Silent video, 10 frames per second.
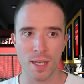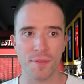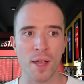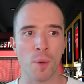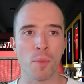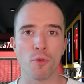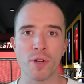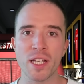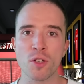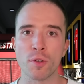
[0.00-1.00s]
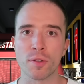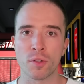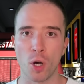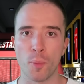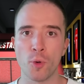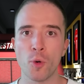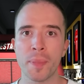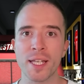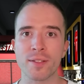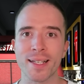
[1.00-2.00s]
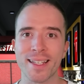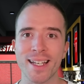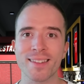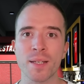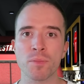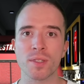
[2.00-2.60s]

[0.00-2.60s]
Now, Mourinho's job will be to get them